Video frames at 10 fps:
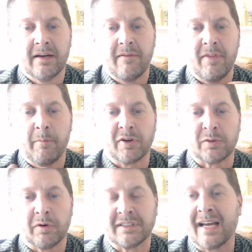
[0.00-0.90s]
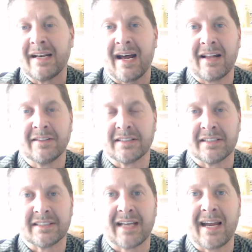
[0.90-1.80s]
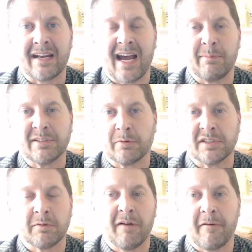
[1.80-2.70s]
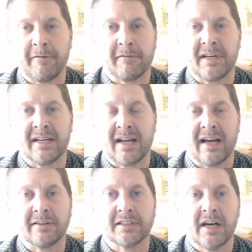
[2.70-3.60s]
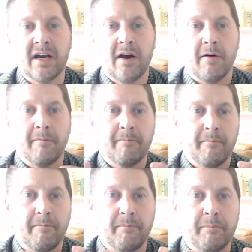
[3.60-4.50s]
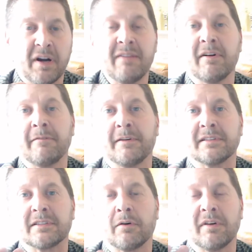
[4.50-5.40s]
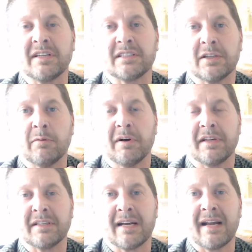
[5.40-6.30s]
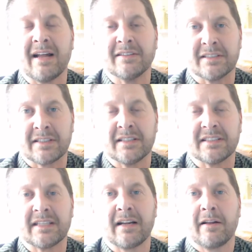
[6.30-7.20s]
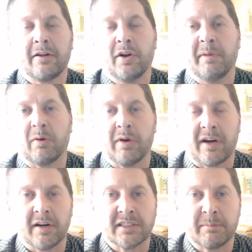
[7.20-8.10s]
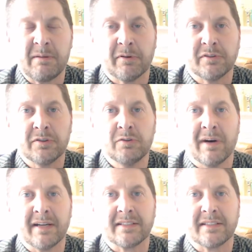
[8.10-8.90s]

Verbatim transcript: the book's worth $10 and a signed copy's worth 12 to $15. But even if it's only still worth the $10, it's going to sell a little bit quicker because people do want it